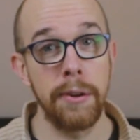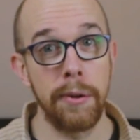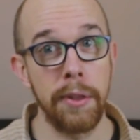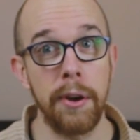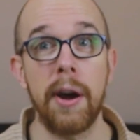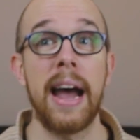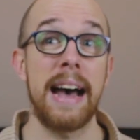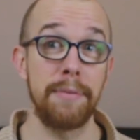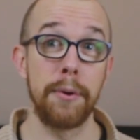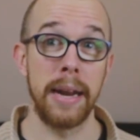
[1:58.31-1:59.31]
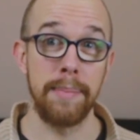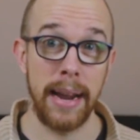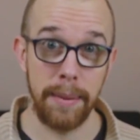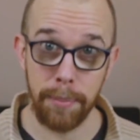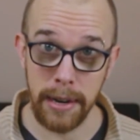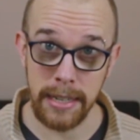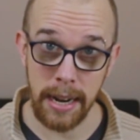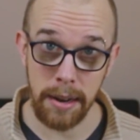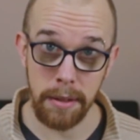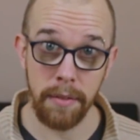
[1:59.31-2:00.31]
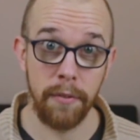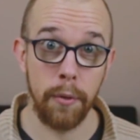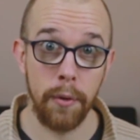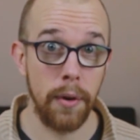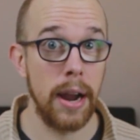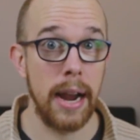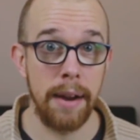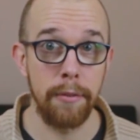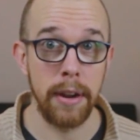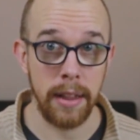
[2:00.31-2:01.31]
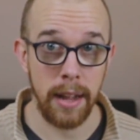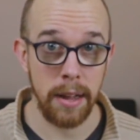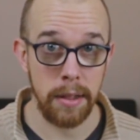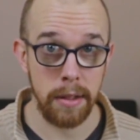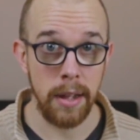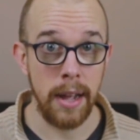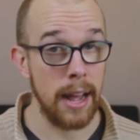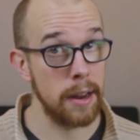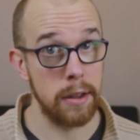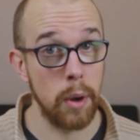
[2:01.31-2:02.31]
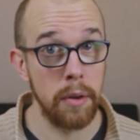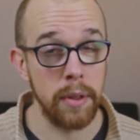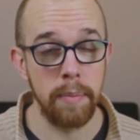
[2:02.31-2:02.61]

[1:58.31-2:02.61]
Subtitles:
Although I have already made pregens for every class. That's 12 of